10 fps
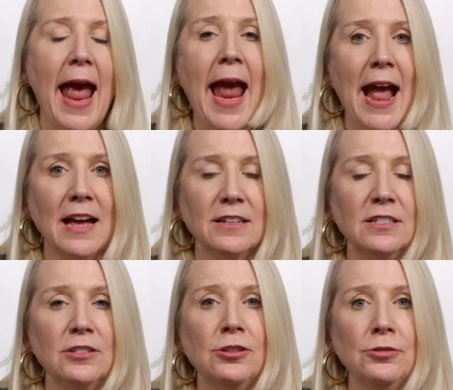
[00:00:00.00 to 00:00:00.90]
and
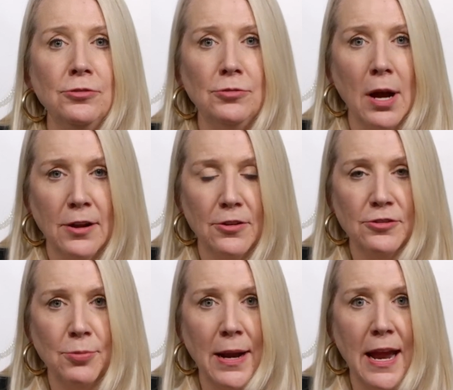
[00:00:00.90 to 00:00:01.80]

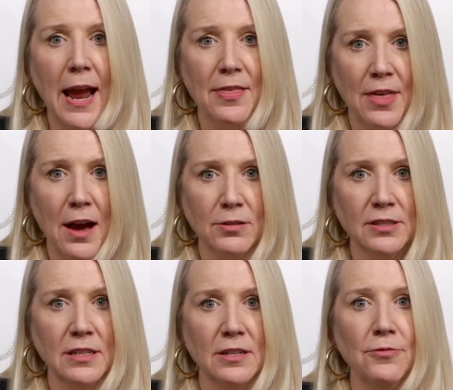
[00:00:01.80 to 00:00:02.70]

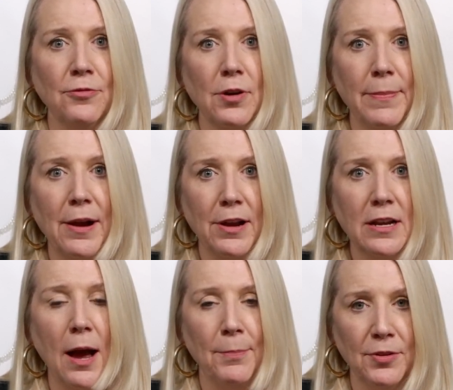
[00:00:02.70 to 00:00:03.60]
$228,000 for
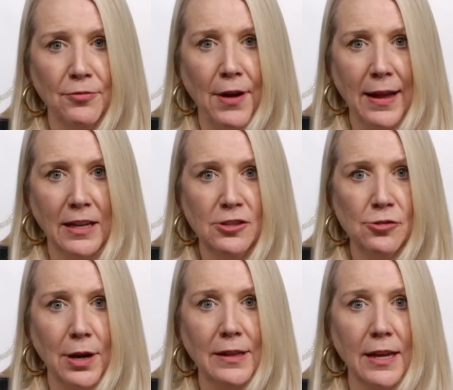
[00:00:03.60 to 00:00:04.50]
married couples filing
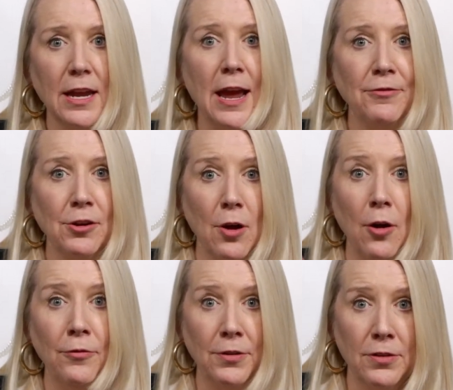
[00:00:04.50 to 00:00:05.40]
jointly. If you're
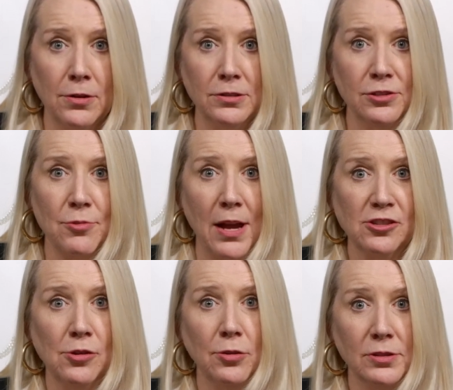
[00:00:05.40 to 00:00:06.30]
over those
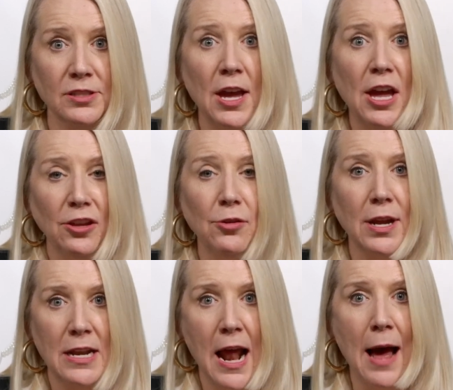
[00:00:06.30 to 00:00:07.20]
thresholds, you
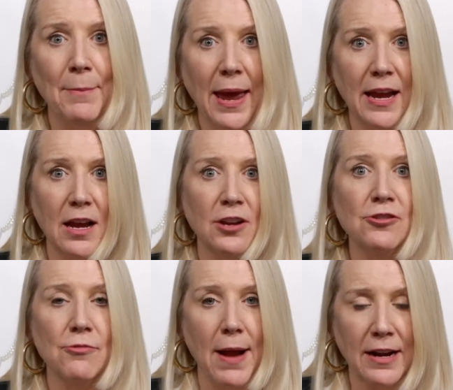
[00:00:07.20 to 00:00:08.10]
cannot make a
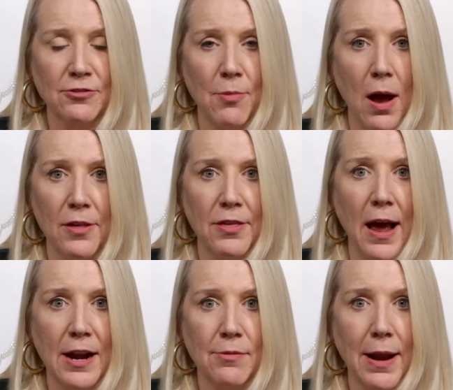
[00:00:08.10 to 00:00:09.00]
direct Roth
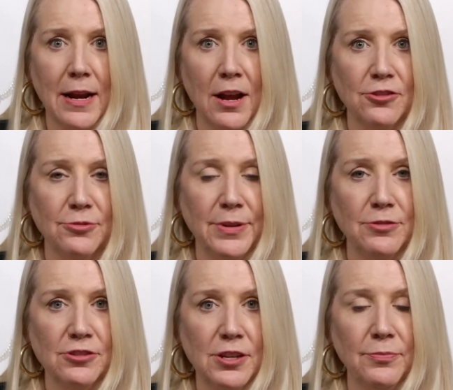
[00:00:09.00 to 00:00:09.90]
IRA
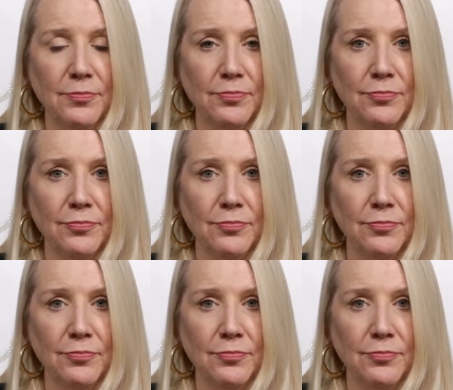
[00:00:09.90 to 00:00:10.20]
contribution.